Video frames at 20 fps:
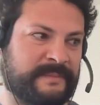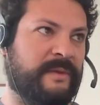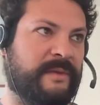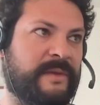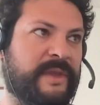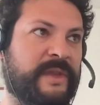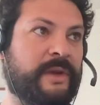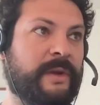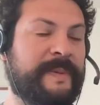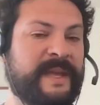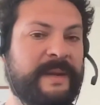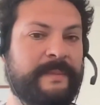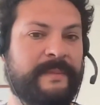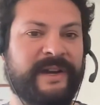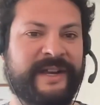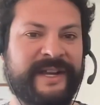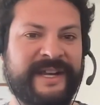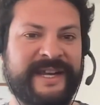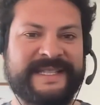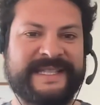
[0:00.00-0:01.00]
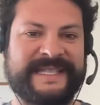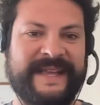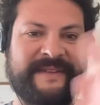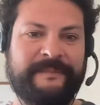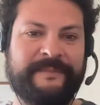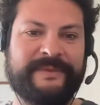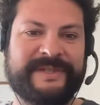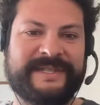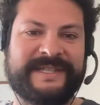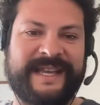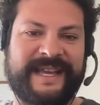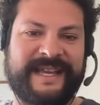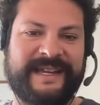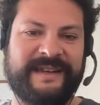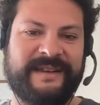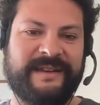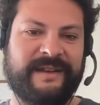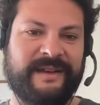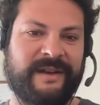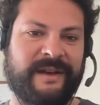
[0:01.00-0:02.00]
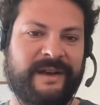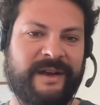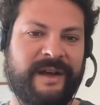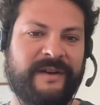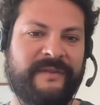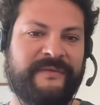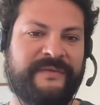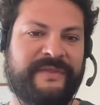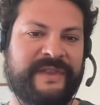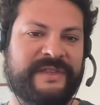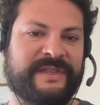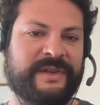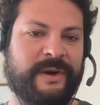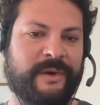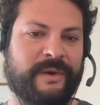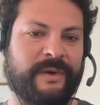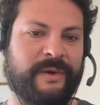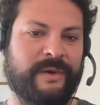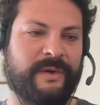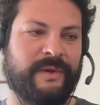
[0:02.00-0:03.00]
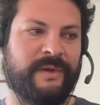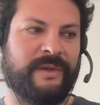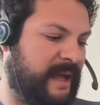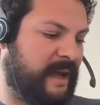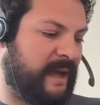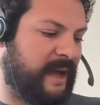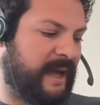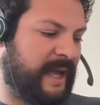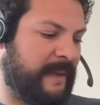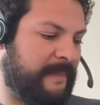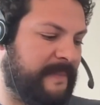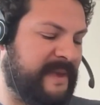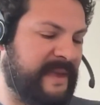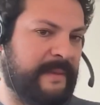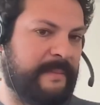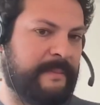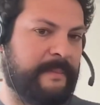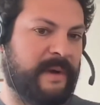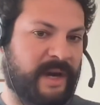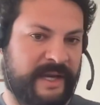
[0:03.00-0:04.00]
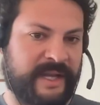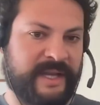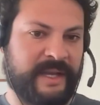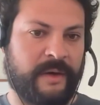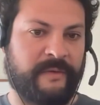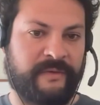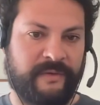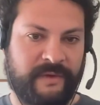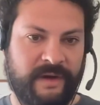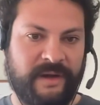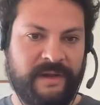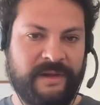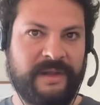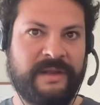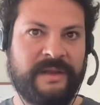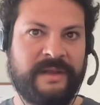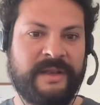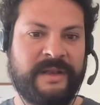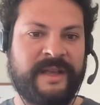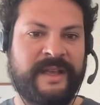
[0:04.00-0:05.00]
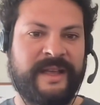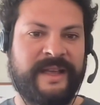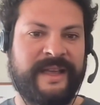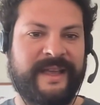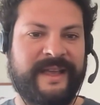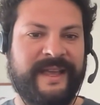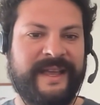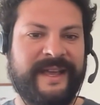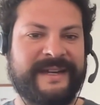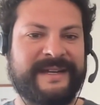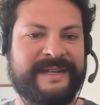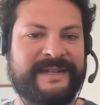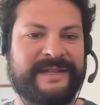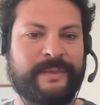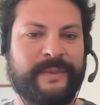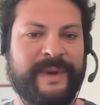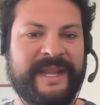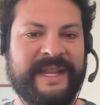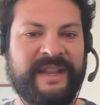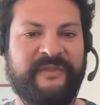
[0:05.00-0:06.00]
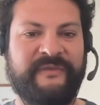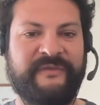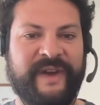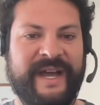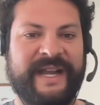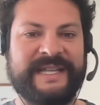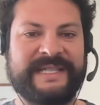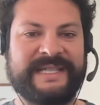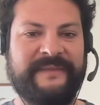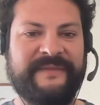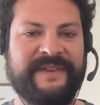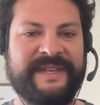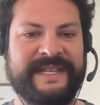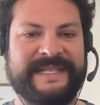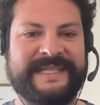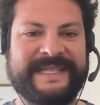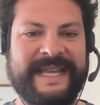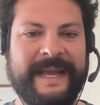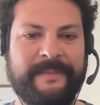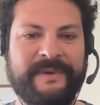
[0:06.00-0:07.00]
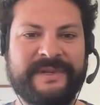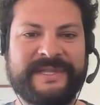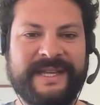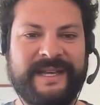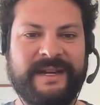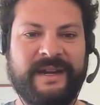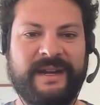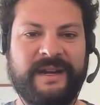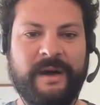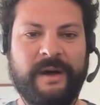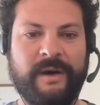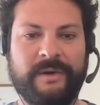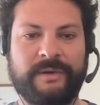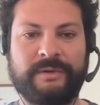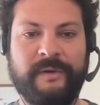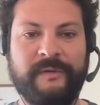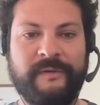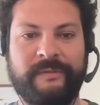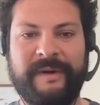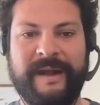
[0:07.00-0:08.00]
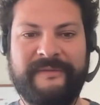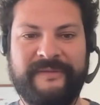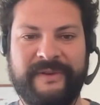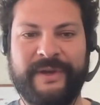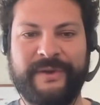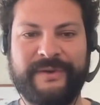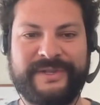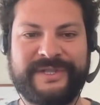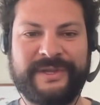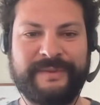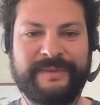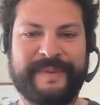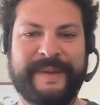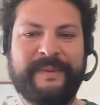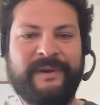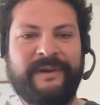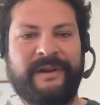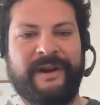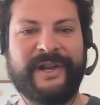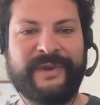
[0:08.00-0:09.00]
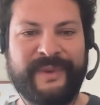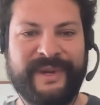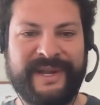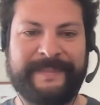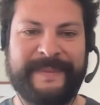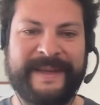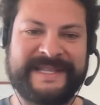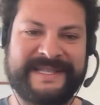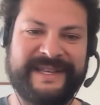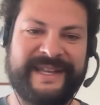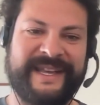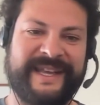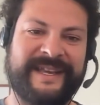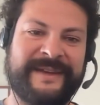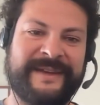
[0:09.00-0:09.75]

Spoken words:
the European market is 7% of the total IAP market overall. And the way that this fine is levied is 10% on all global revenue. So the people are arguing like basically